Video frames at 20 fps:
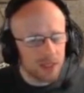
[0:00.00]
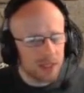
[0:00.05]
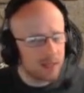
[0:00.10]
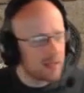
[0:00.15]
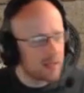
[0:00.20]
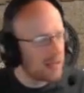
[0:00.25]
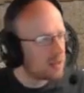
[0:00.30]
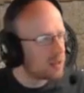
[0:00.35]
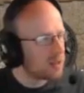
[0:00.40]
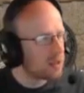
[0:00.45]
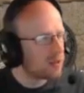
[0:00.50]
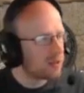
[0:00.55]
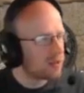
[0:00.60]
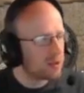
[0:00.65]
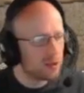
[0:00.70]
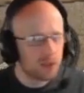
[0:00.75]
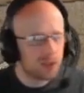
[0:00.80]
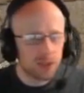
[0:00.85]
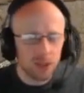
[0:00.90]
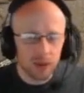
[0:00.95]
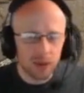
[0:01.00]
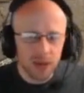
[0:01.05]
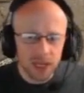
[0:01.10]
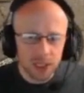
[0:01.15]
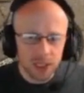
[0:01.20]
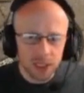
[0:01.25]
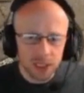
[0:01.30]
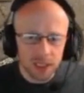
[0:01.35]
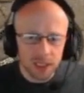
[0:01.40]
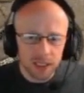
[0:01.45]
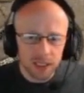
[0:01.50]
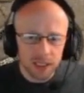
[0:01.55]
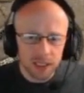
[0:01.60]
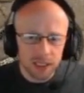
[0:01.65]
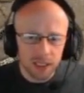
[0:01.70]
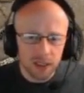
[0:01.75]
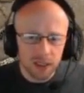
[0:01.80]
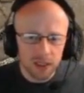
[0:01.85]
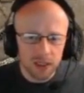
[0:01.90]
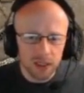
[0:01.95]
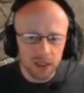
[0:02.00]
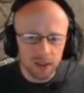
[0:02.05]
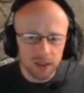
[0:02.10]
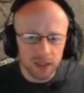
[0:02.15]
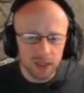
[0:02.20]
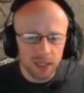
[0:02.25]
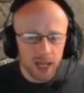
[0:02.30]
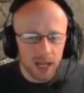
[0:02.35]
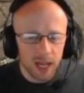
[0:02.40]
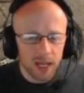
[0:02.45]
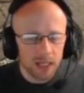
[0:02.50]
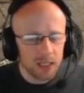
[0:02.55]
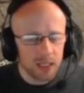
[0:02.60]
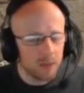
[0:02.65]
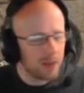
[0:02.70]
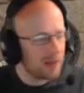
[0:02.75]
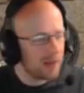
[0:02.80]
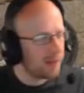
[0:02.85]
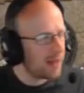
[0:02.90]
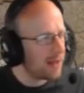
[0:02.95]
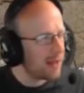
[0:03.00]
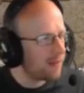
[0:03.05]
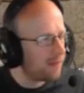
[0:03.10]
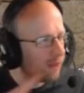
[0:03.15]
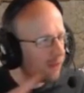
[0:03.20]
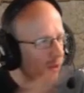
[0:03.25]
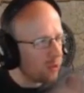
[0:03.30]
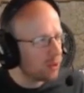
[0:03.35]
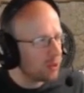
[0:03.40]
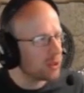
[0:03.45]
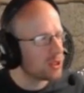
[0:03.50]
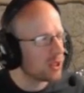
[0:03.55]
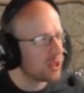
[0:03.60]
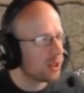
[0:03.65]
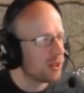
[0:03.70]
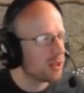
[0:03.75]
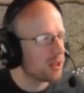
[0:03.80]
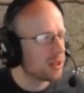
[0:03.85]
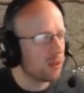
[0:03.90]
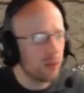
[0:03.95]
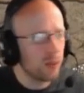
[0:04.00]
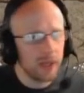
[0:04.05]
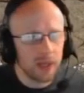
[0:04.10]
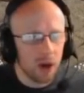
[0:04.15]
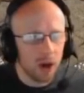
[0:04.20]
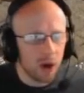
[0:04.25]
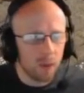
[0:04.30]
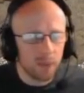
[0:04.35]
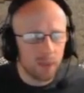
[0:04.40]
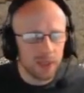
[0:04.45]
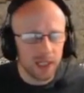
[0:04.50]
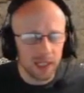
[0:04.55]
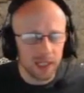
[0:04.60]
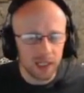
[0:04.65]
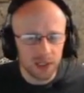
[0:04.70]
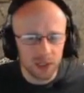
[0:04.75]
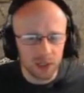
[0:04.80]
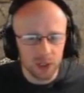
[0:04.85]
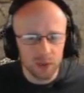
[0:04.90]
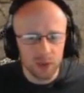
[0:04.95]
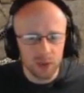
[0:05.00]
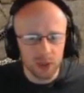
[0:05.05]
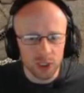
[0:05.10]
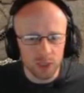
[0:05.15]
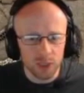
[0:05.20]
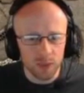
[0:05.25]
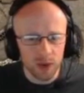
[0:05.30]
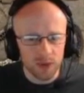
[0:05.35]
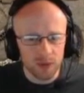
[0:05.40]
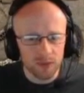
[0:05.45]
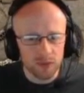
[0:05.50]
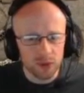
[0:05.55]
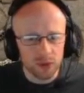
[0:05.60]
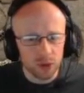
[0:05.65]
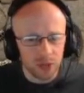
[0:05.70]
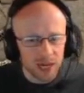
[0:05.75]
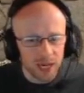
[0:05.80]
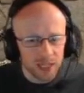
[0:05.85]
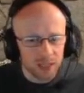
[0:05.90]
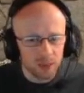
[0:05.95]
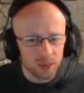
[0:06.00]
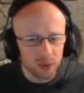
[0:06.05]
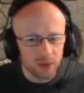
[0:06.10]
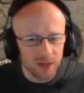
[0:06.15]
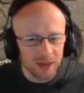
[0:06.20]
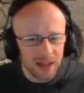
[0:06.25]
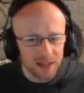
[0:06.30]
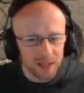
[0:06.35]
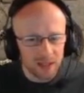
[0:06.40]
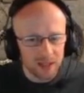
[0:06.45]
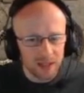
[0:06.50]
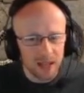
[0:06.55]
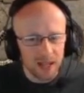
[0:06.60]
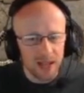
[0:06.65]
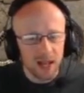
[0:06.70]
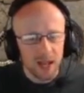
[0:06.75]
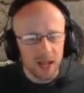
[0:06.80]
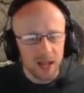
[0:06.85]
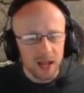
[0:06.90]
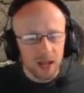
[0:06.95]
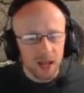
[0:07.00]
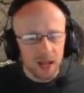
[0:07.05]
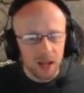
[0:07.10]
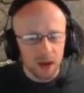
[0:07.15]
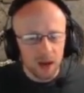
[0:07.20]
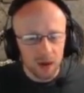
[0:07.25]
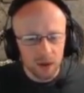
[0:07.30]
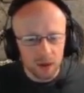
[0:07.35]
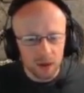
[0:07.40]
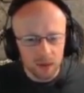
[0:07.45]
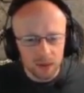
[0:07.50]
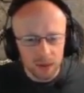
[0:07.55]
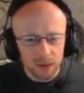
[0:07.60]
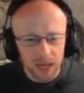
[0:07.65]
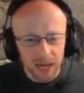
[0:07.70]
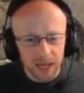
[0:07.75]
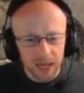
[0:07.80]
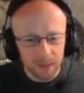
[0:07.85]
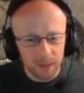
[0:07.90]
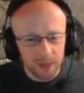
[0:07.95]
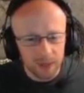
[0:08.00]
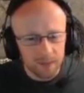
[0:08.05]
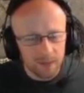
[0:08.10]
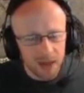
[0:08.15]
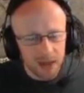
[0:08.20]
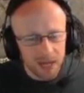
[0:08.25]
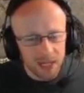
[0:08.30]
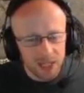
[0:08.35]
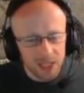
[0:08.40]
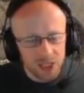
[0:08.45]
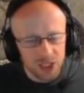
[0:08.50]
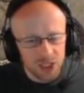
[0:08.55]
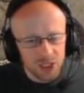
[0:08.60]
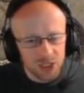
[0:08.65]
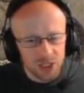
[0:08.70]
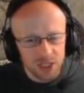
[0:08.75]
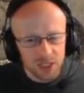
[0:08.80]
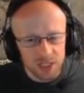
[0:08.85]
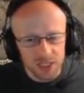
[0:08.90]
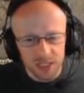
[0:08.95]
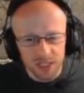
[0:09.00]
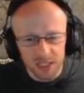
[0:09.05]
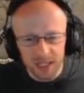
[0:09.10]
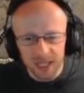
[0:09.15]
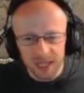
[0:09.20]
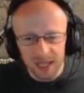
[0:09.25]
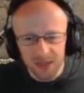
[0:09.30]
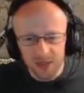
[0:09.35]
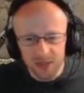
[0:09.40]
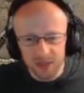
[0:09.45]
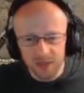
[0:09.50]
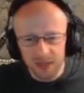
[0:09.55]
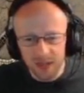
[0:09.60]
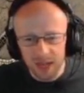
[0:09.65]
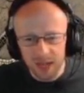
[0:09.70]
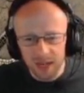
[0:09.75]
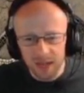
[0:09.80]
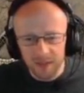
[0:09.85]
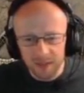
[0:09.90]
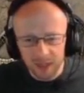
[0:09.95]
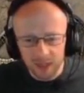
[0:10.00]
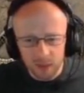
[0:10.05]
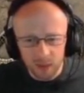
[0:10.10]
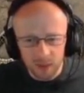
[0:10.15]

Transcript: in their zone of control. As you can see, these little dotted lines, meaning they're focused on us, and we can't particularly do much apart from try to move out of that. Oh, and we managed just to sneak out of it. And I think,